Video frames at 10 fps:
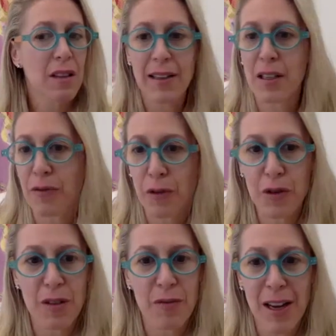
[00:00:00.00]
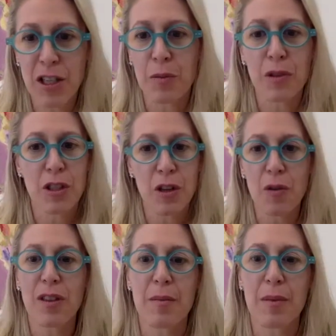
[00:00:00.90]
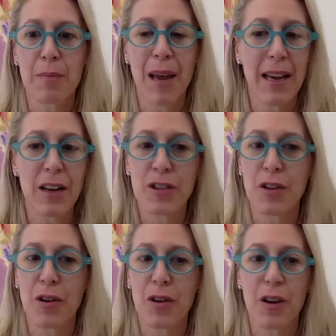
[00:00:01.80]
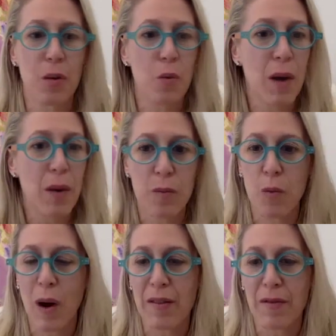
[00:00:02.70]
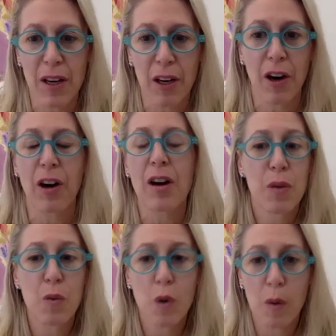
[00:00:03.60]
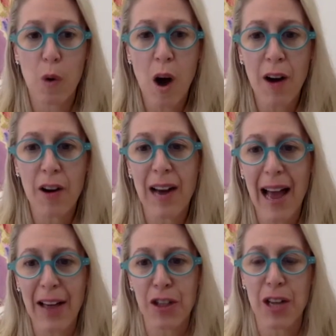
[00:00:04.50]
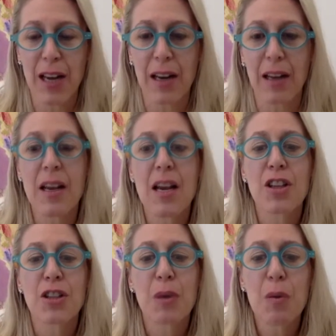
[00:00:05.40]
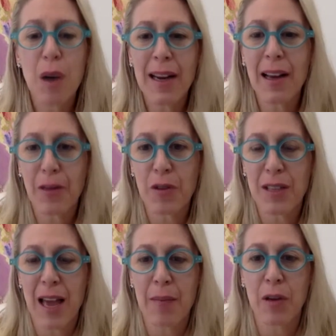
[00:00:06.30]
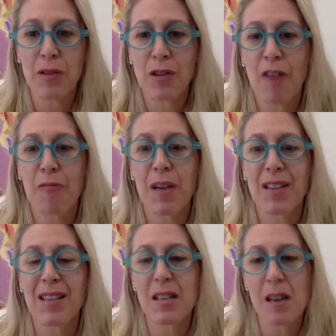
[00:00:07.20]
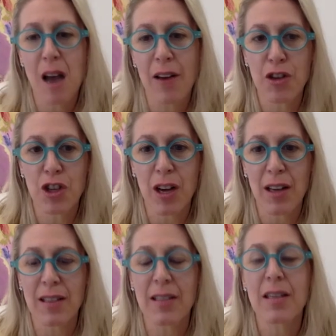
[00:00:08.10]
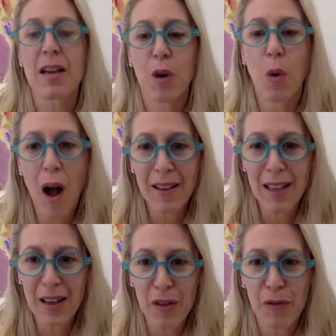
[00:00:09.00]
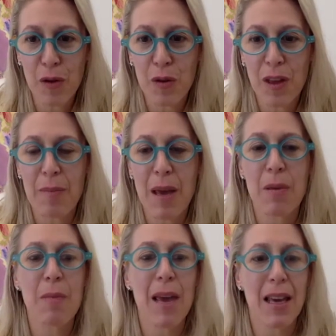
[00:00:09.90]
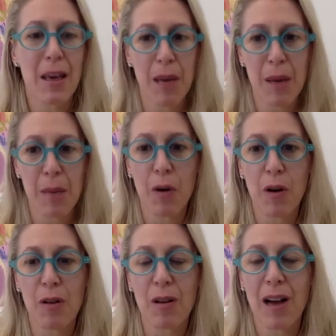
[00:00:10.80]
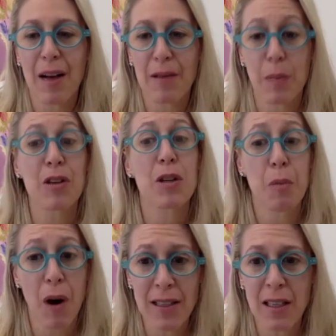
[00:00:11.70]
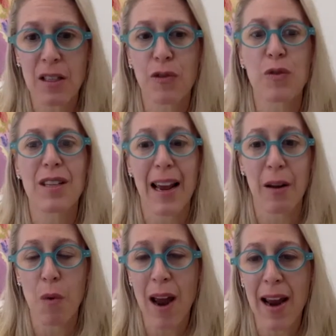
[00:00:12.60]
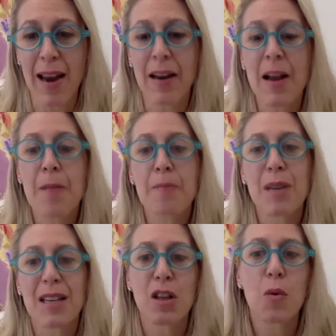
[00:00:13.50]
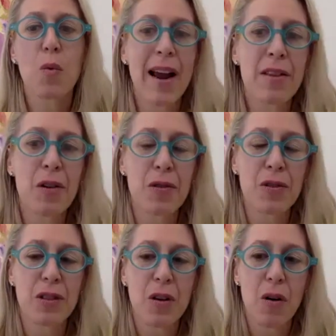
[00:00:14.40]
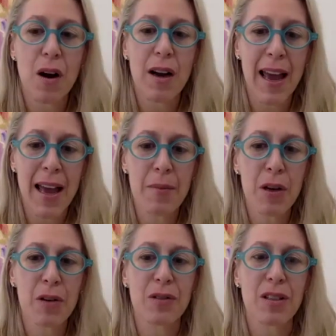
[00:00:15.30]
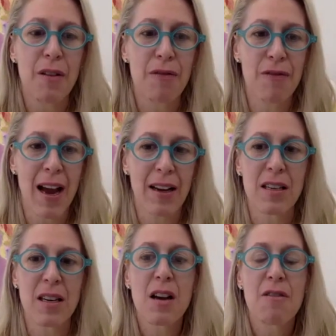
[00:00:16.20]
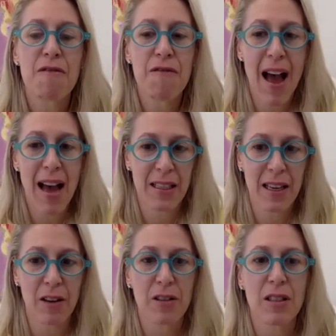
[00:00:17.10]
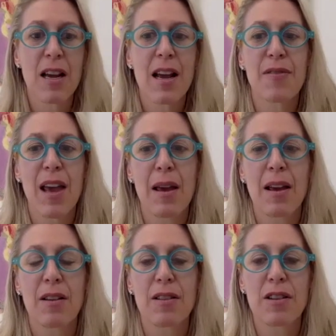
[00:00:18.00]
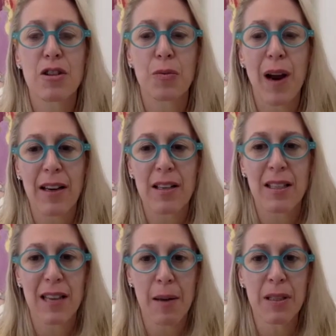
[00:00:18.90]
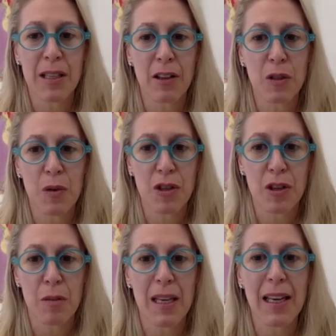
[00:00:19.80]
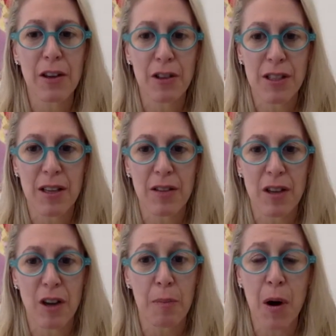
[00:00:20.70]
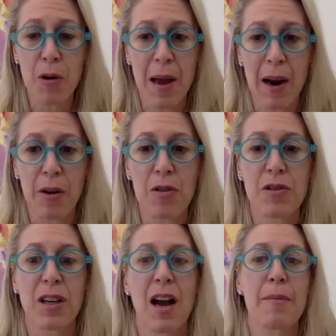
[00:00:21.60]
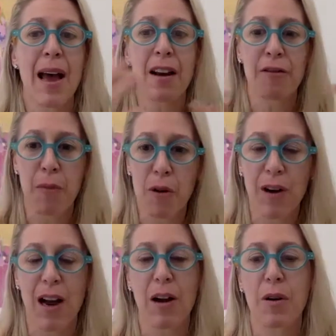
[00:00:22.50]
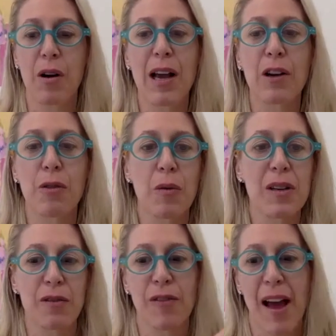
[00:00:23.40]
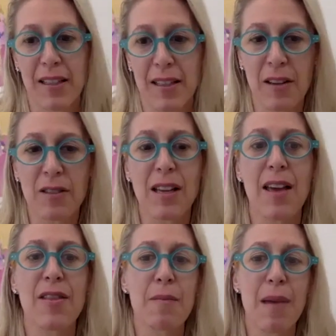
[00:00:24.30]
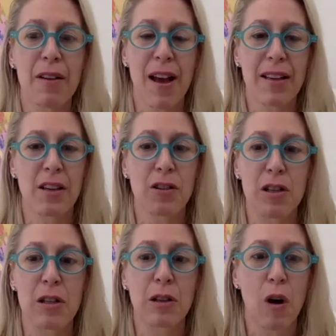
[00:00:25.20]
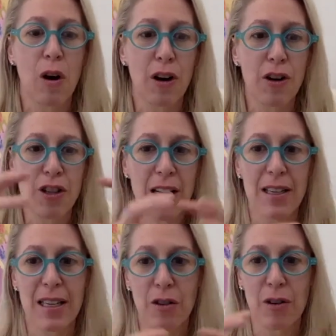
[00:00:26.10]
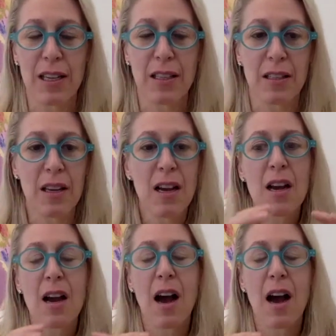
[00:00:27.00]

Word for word: lots of fruits and vegetables, soak them in baking soda, white, white vinegar with warm water and agitate it. So we want to get those chemicals off because it's not just the quality of the food that may be making people, um, especially processed foods, gain weight, but it's the way those chemicals affect fat cells. They direct stem cells, which are the beginner cells in our bone marrow, to come out of bone marrow and grow into fat cells, and they make fat cells enlarge and decrease